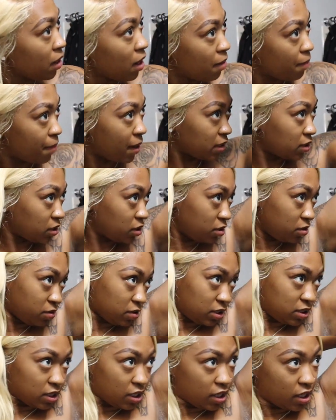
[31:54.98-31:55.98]
not about to do
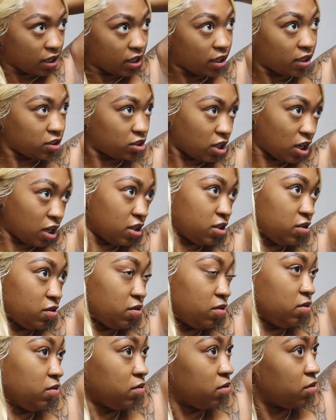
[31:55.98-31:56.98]
is sit here and try to
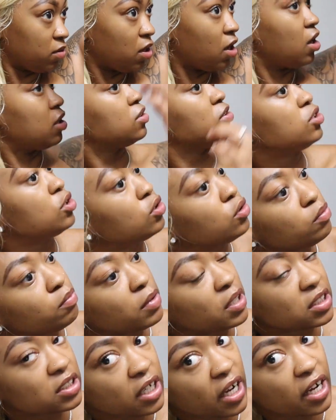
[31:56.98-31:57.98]
do too
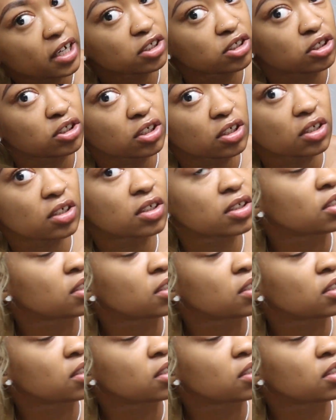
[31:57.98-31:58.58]
much extra.